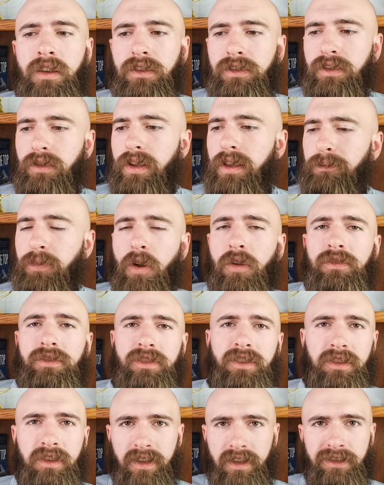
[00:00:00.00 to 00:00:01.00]
So he
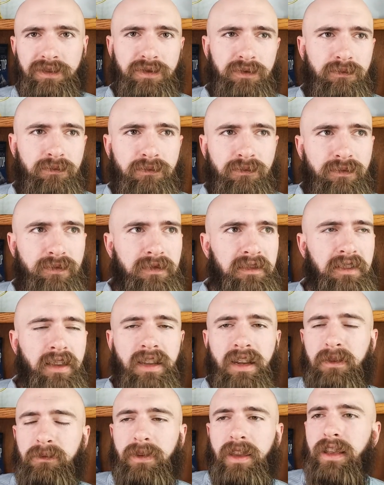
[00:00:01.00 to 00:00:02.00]
posted this,
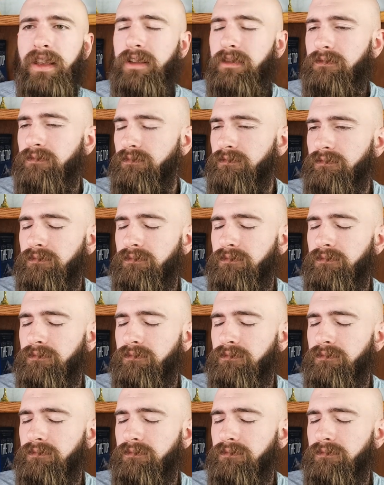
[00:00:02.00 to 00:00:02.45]
and I'm like,